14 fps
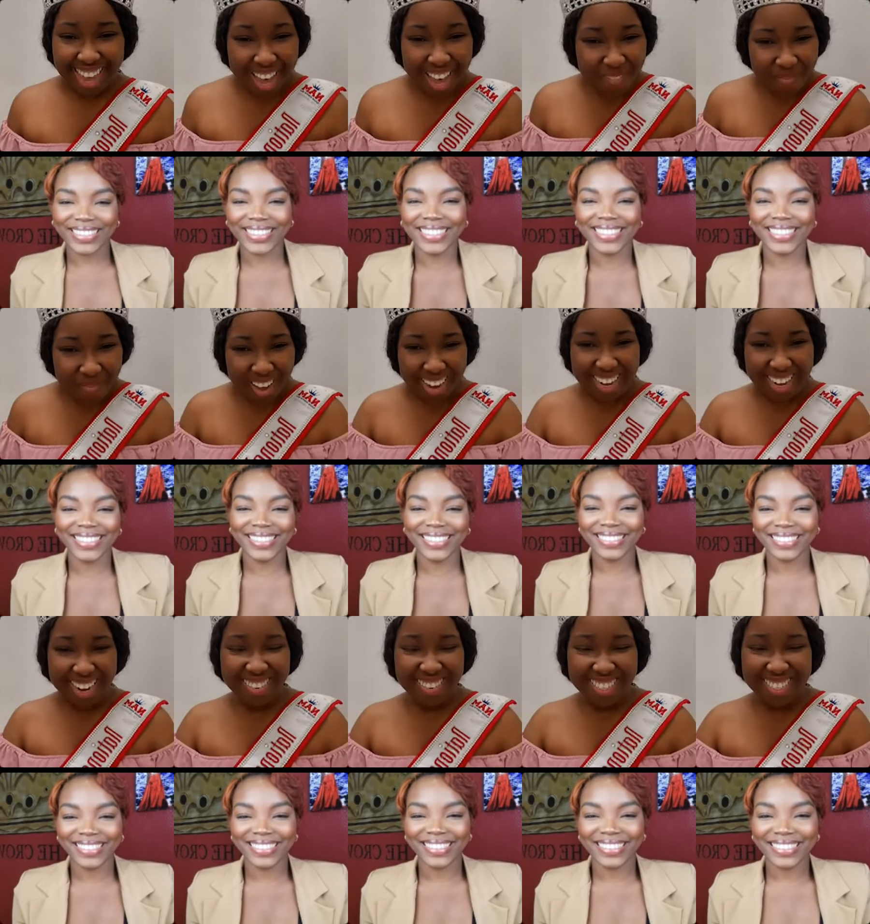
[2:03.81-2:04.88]
Speaker 1: I'm fine.
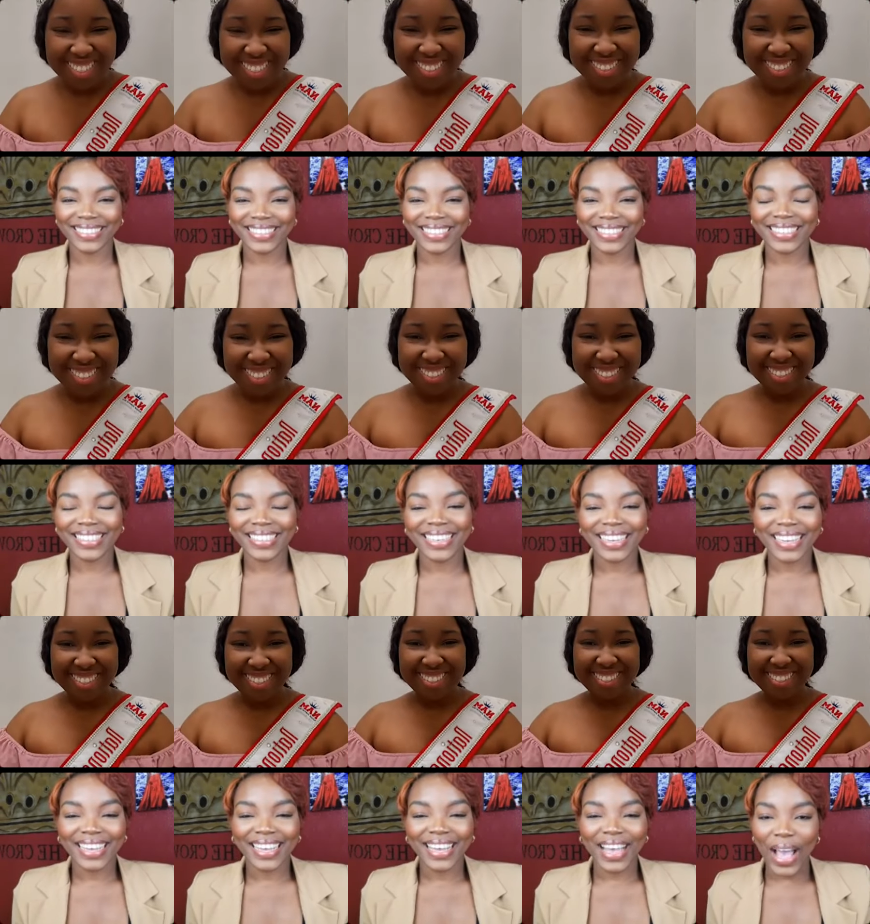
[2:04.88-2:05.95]
How are you?
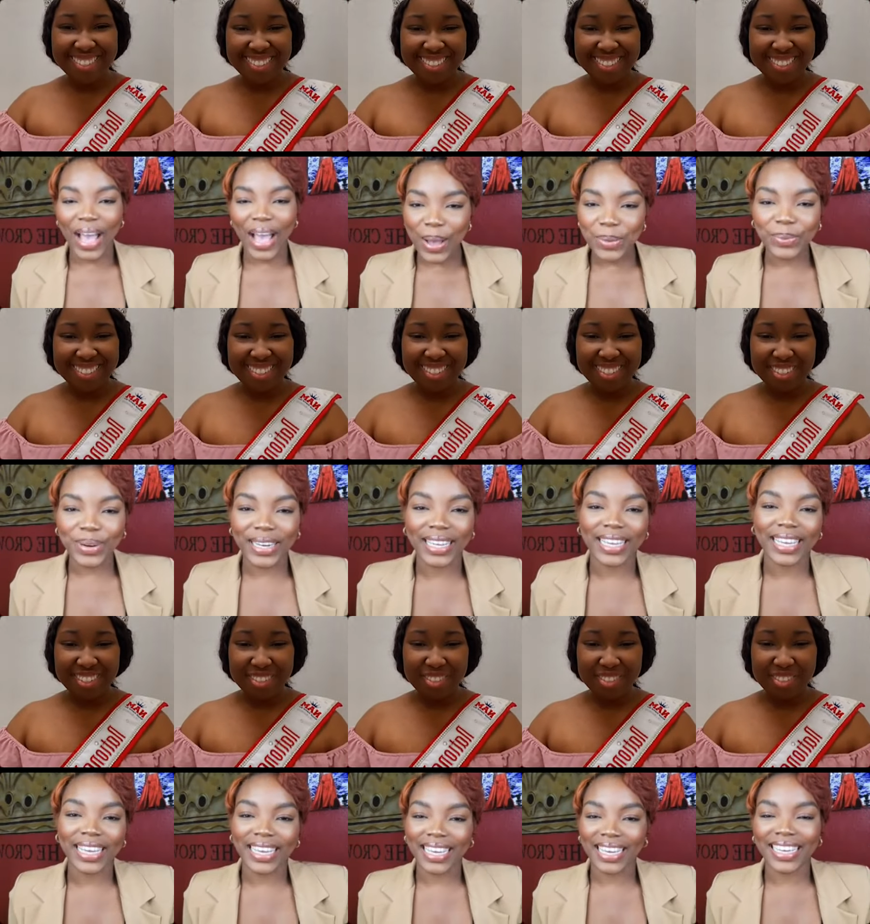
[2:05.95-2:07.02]
Speaker 2: I'm pretty
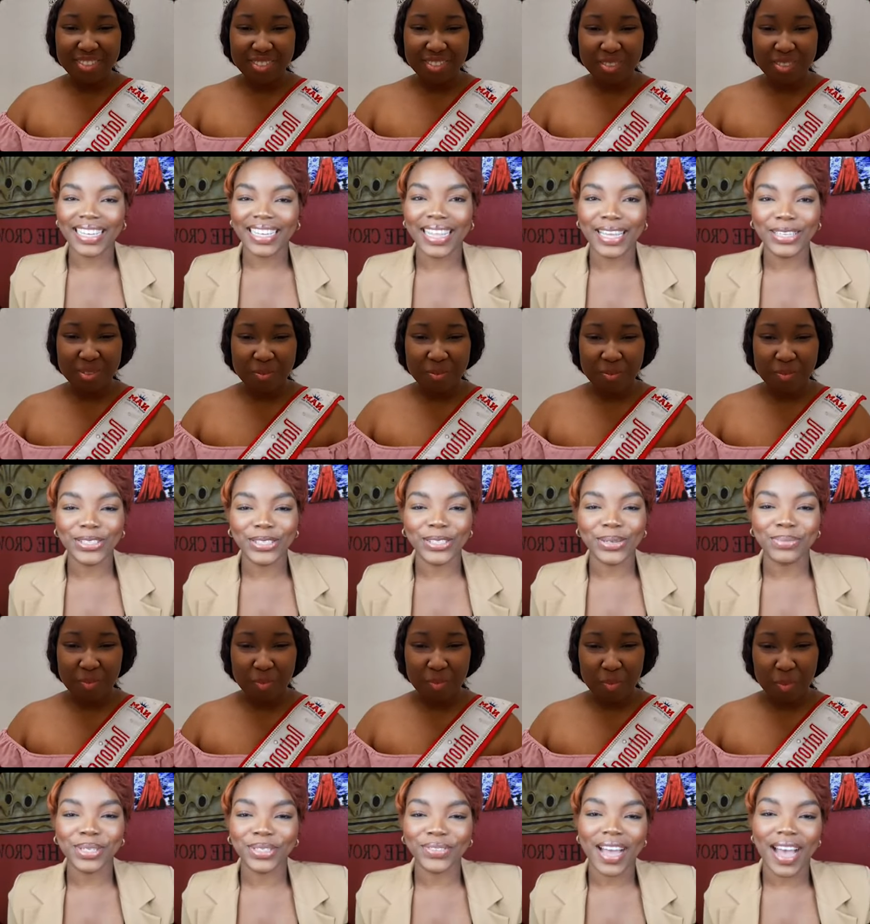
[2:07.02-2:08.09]
good. Thank you so
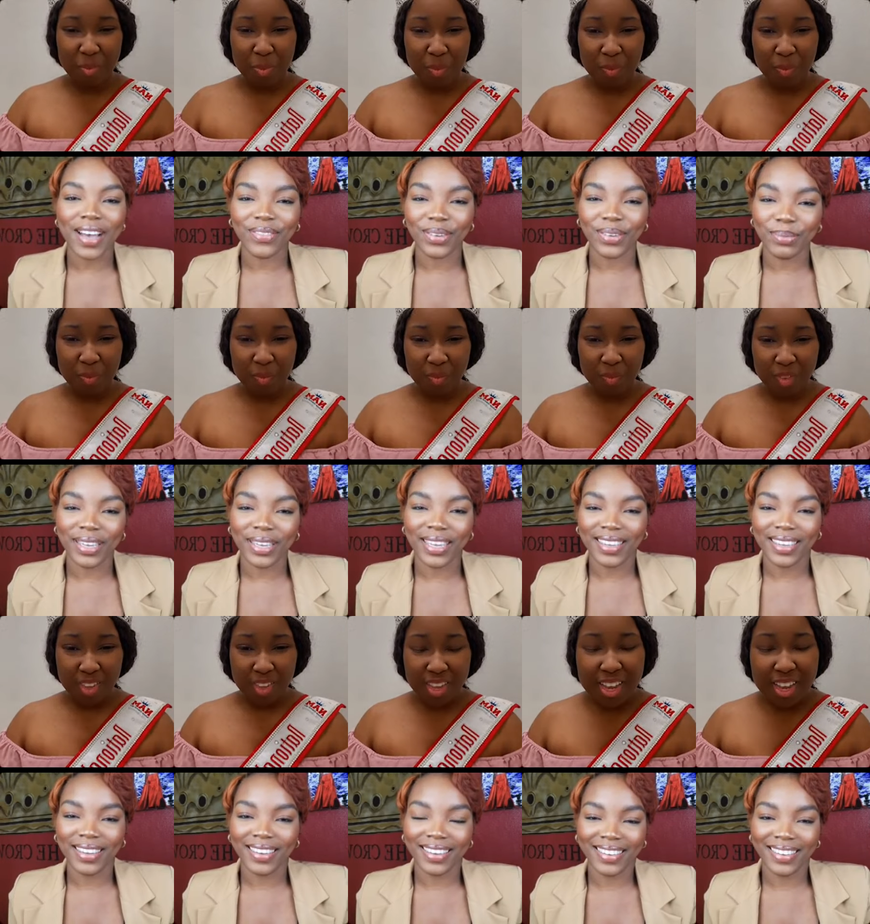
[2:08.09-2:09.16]
much for having me. Of
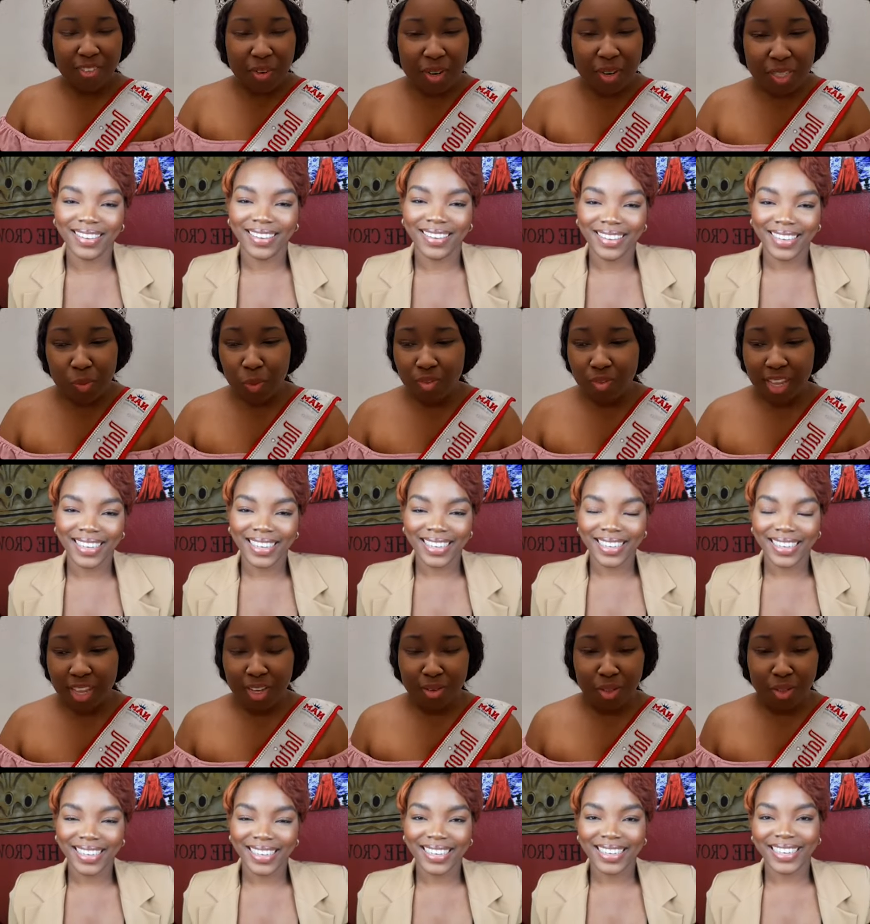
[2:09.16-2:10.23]
course
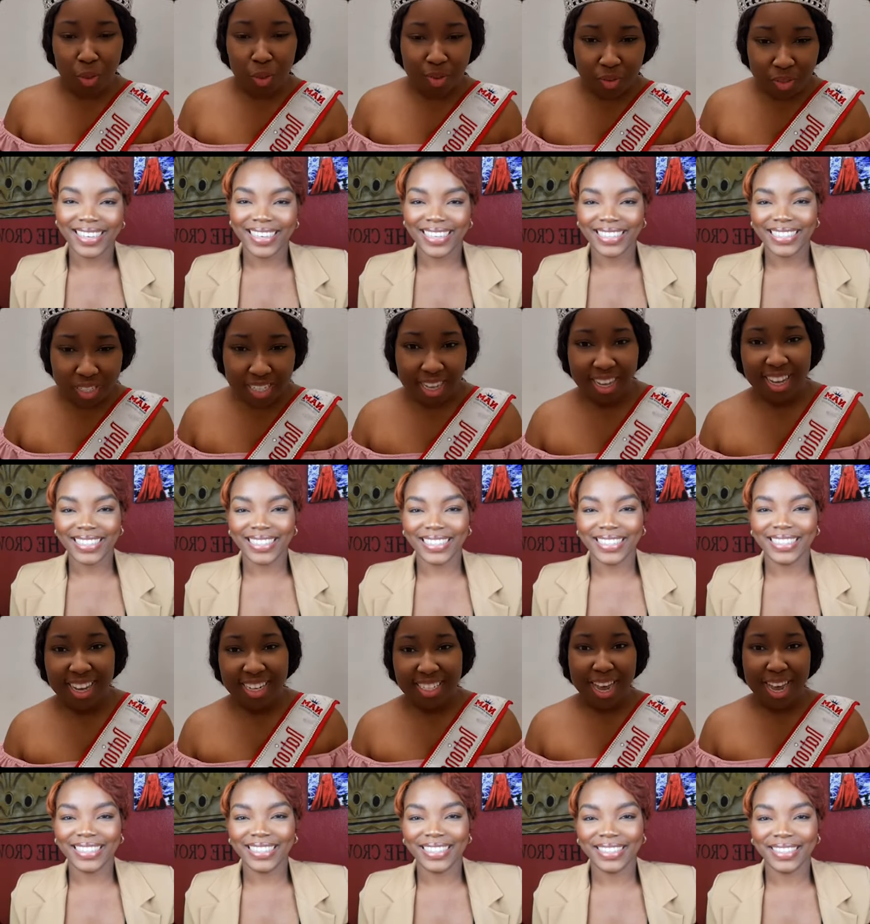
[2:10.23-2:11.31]
Speaker 1: thank you so much for
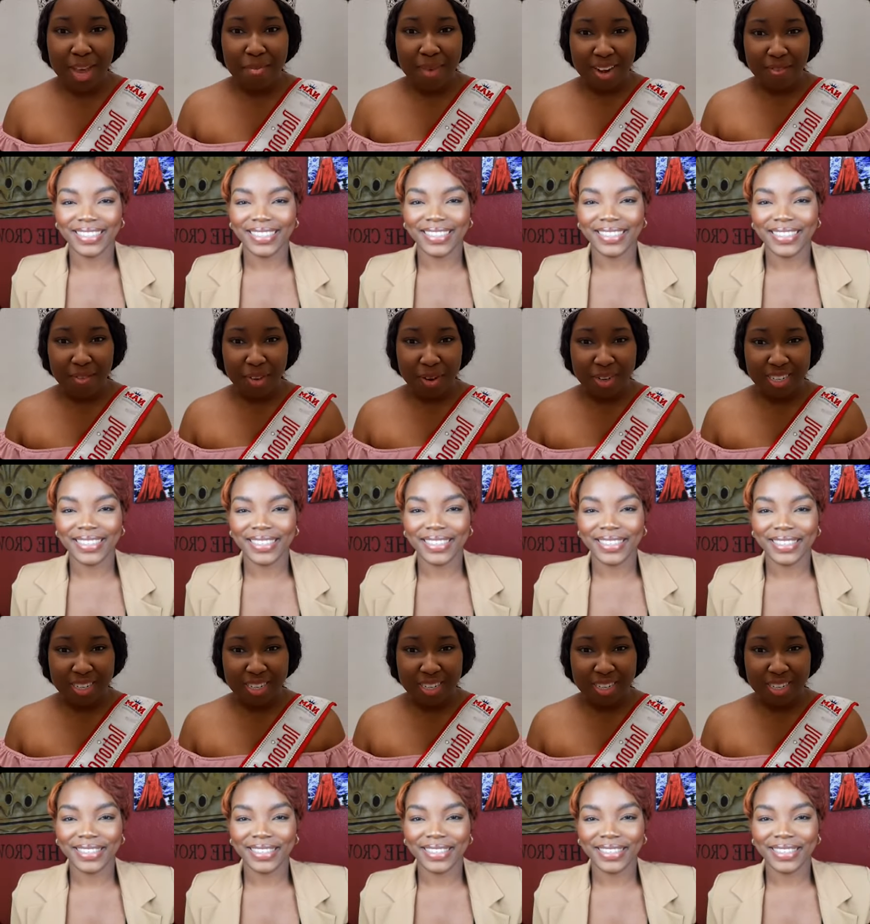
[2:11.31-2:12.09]
taking time out of your